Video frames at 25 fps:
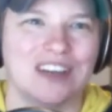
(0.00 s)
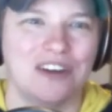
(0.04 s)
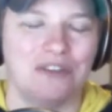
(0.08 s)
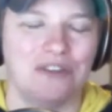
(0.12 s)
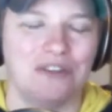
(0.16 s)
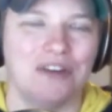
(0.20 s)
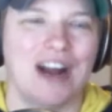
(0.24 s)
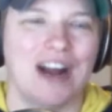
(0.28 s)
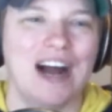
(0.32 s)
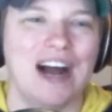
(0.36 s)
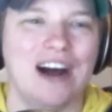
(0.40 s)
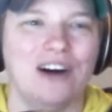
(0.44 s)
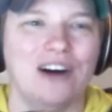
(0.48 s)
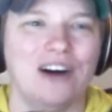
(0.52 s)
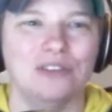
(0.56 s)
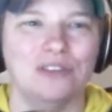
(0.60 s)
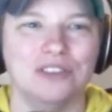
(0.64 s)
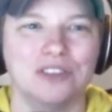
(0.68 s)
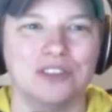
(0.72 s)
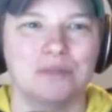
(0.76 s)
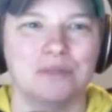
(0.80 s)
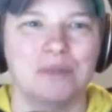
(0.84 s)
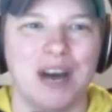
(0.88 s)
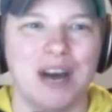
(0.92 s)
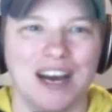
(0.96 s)

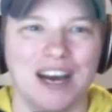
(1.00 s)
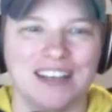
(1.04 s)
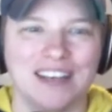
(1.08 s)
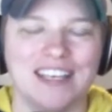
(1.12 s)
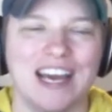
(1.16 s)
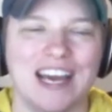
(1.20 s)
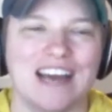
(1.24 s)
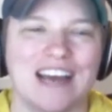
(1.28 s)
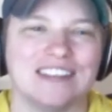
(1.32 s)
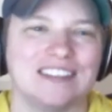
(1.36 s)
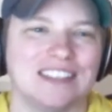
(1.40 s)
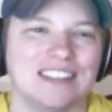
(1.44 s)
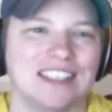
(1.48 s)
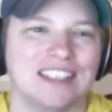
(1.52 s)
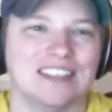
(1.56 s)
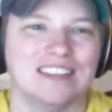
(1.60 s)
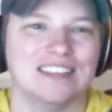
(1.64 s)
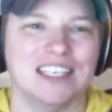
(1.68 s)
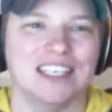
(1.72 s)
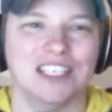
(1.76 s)
around podcasting.